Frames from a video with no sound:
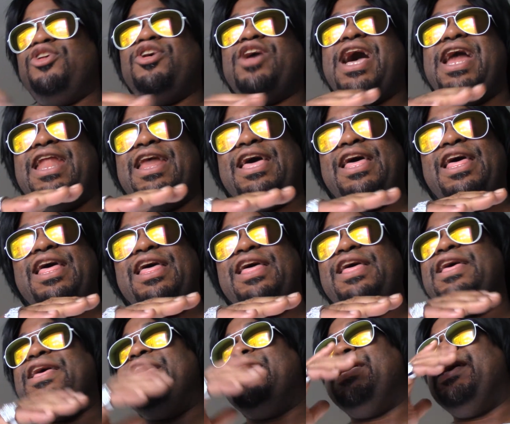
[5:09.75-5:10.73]
You gotta
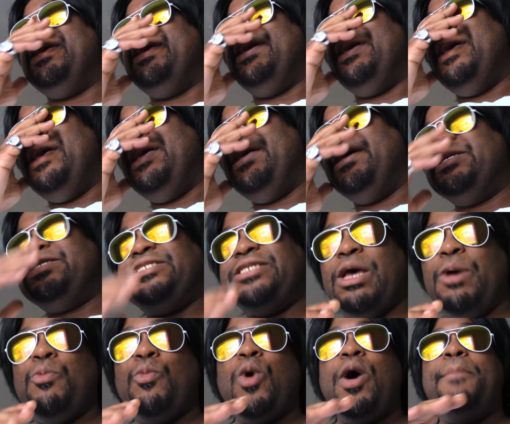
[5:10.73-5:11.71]

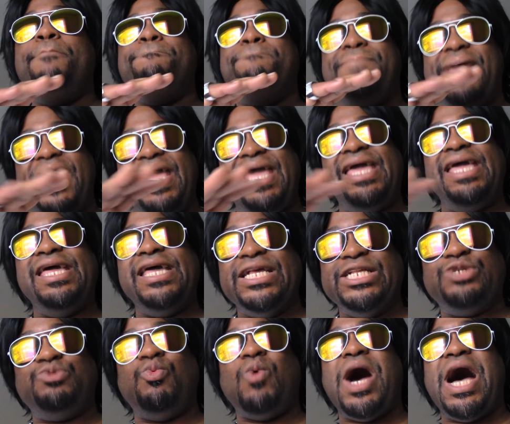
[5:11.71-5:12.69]
somewhat
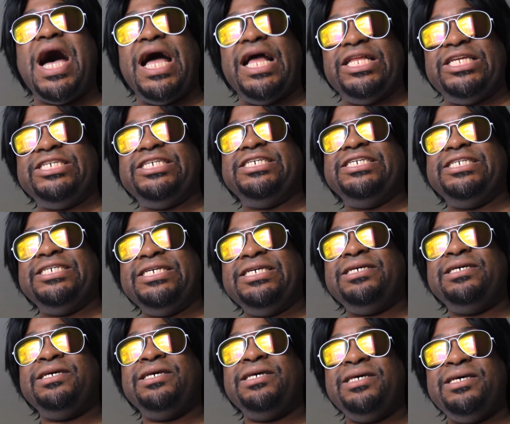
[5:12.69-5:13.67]
binge watch
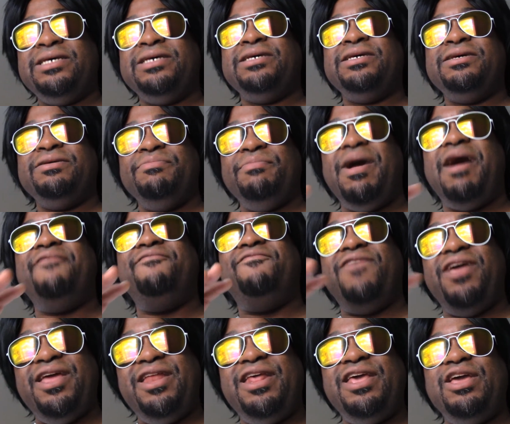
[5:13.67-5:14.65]
my
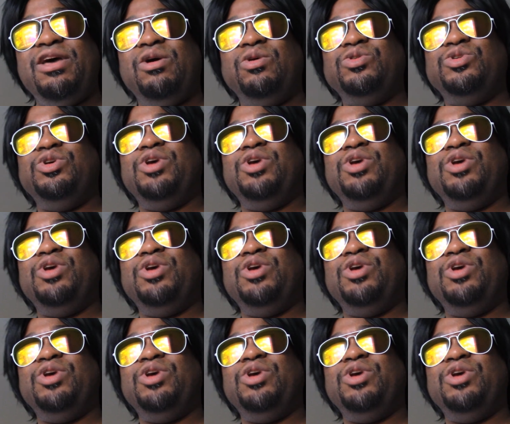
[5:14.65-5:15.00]
videos.